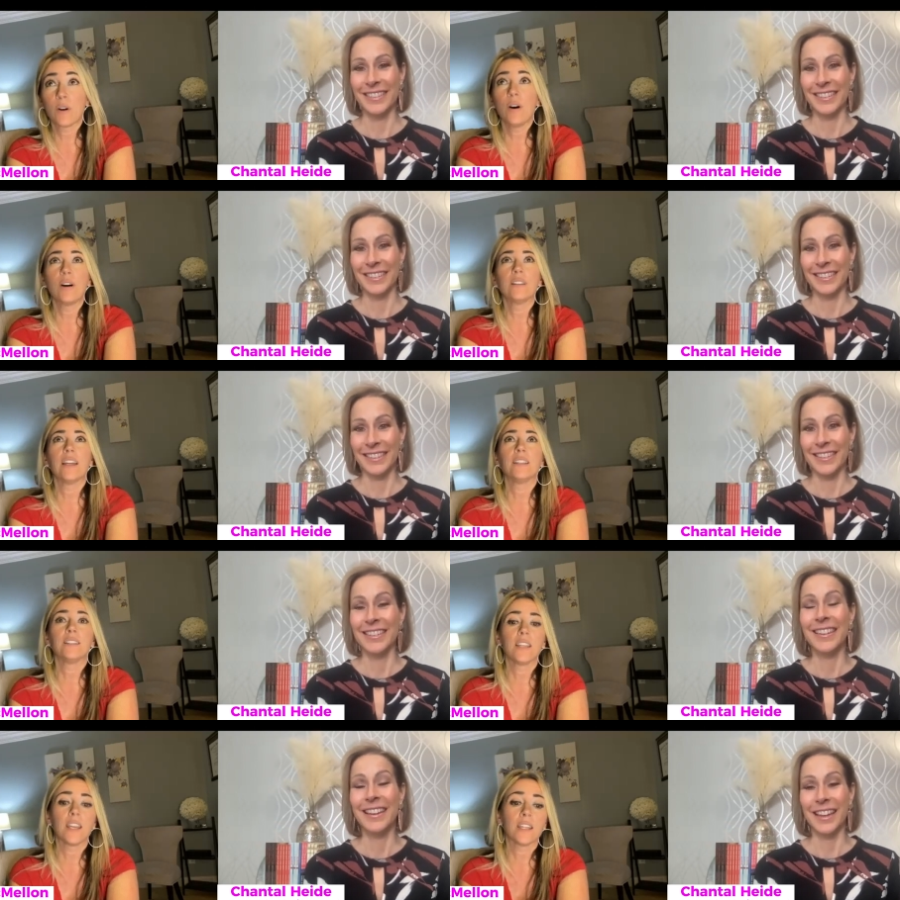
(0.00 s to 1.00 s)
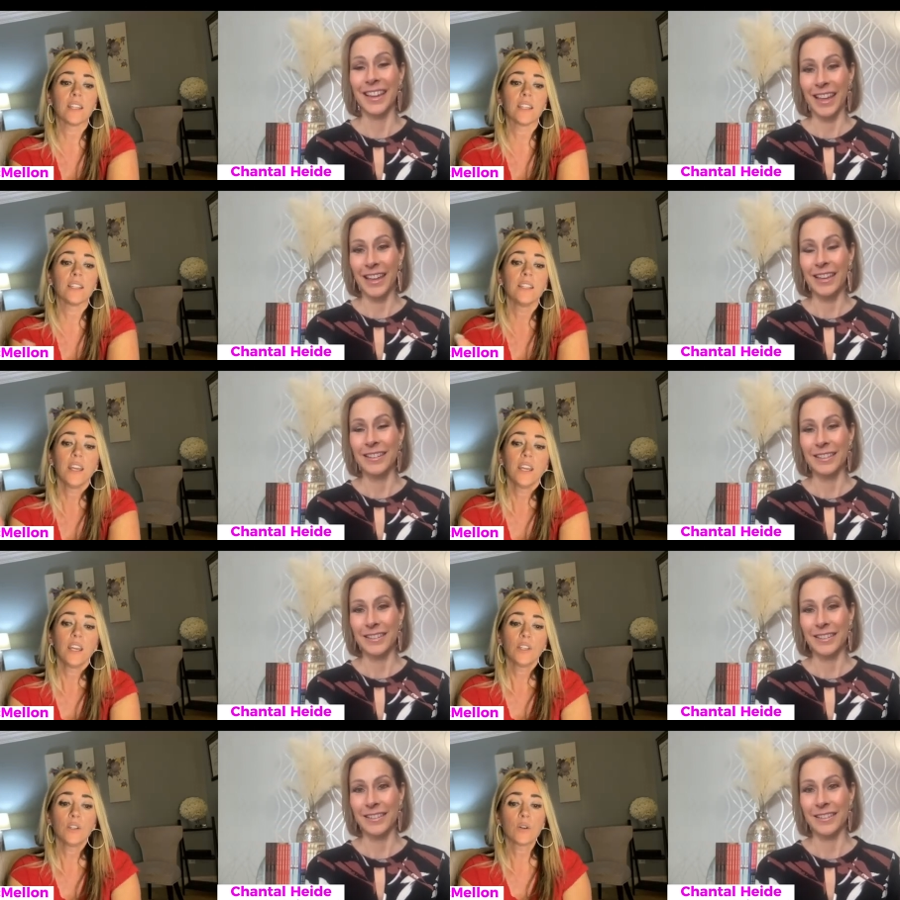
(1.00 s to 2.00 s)
Speaker 1: all. And and
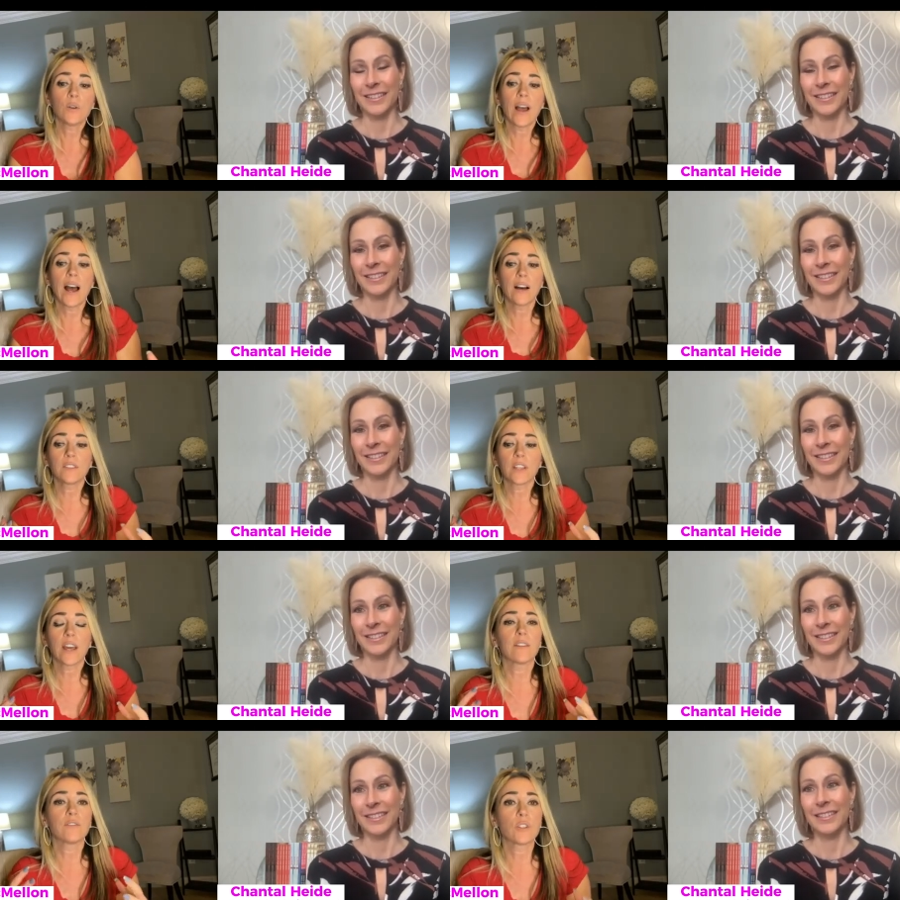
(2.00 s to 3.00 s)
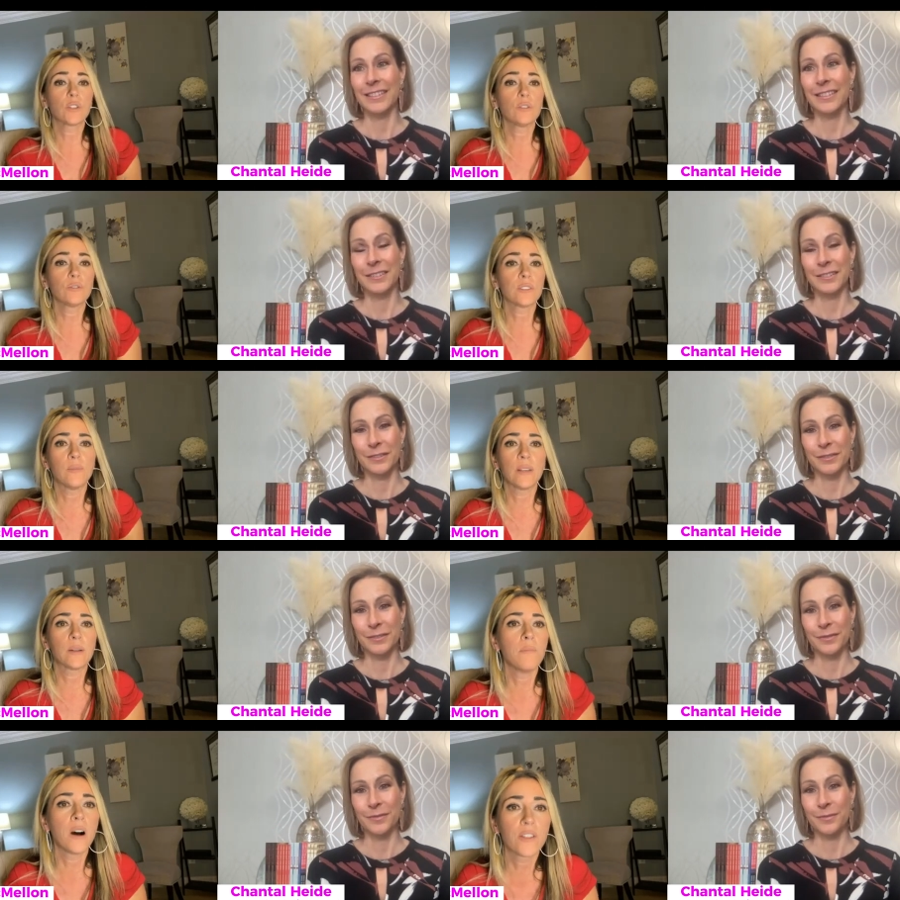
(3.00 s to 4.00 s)
you don't have to have children to be a
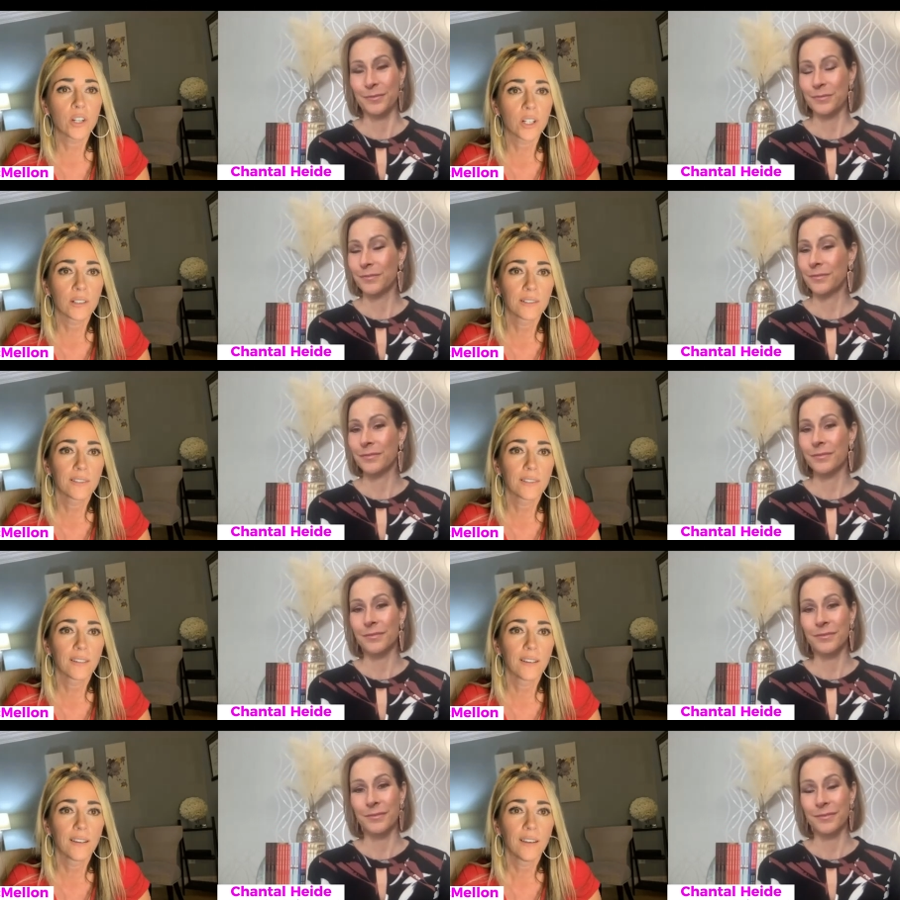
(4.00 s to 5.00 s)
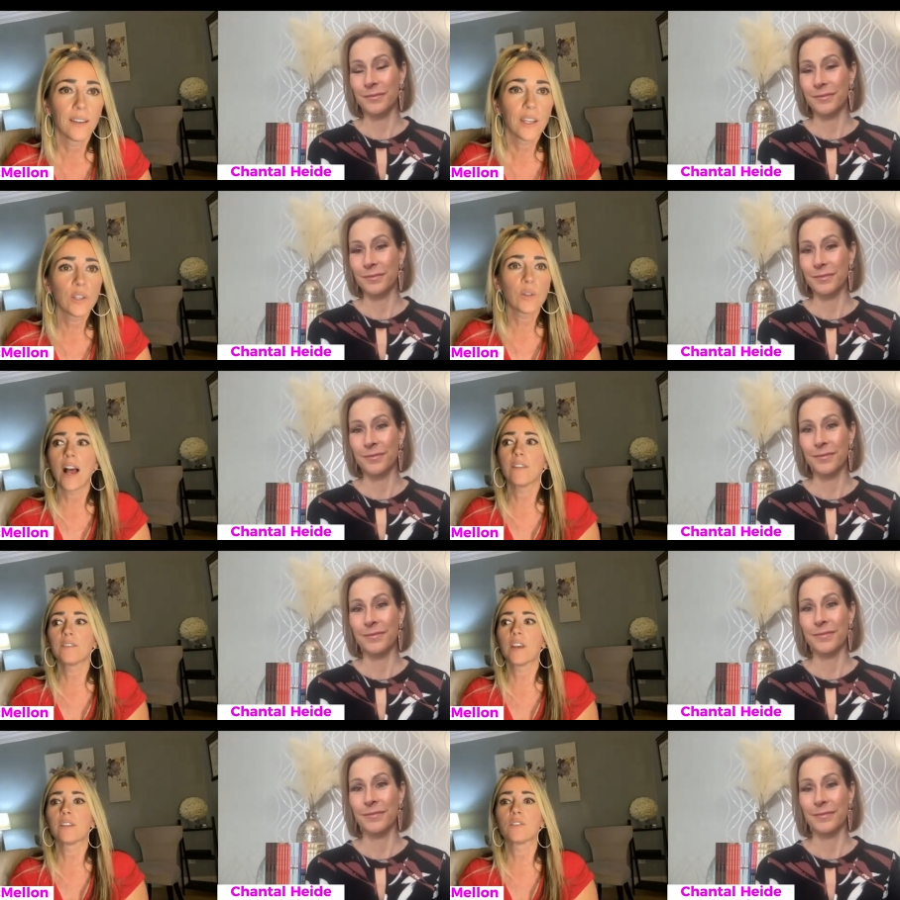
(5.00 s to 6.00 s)
mother. You don't have
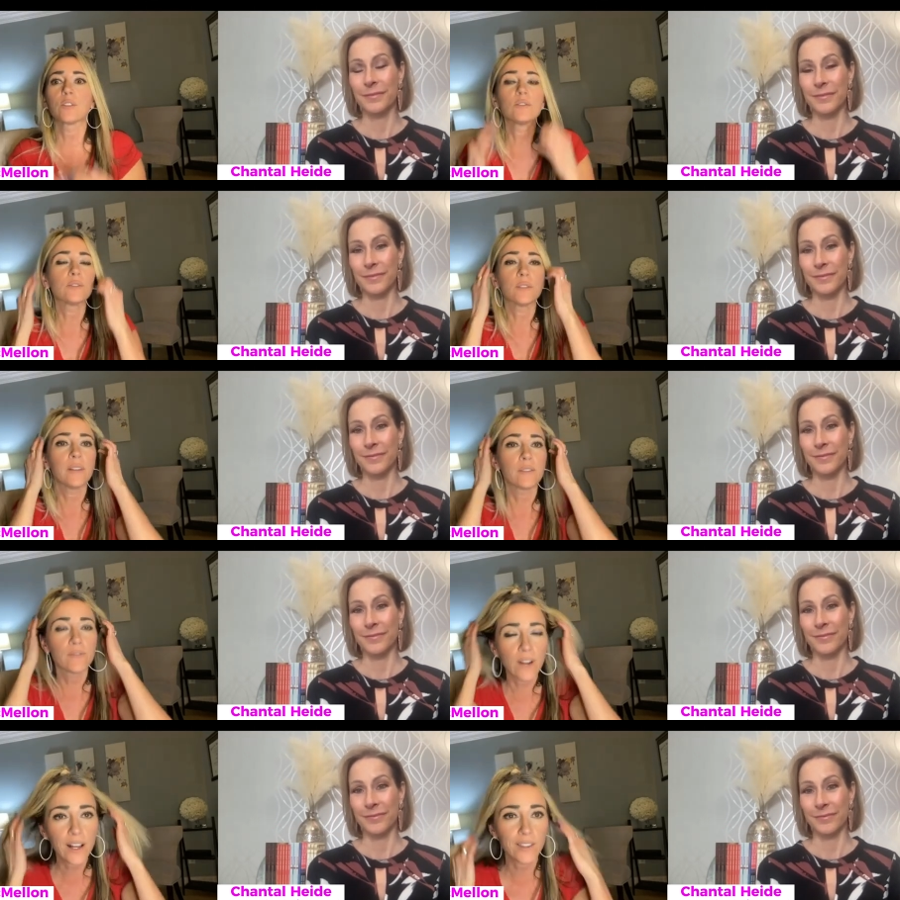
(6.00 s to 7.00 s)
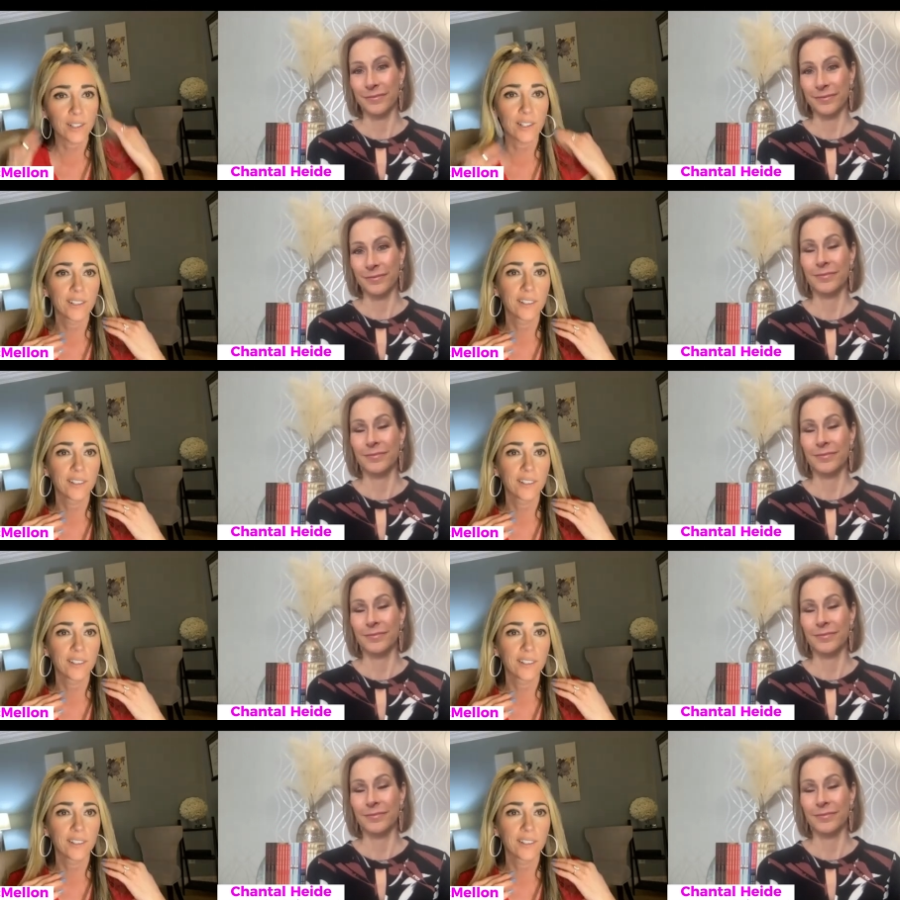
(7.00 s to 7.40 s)
to have children to be a father.